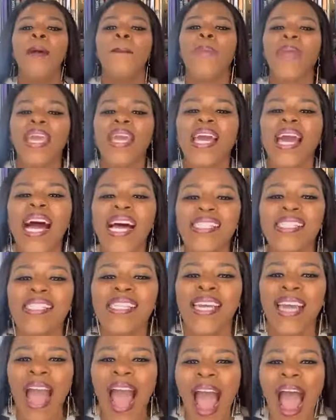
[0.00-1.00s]
Because
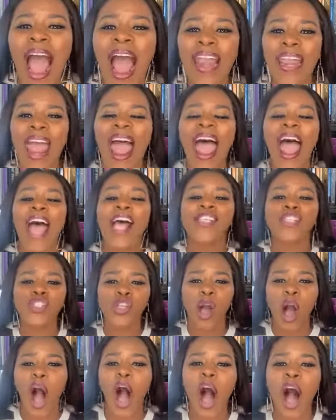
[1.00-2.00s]
God has
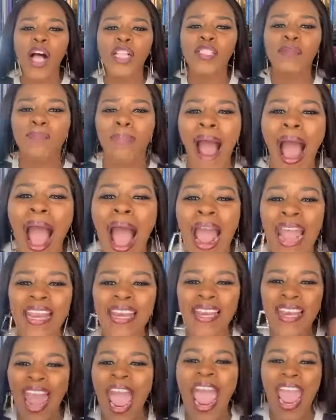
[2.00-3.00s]
called my
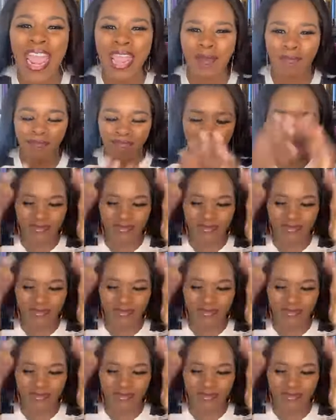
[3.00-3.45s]
name.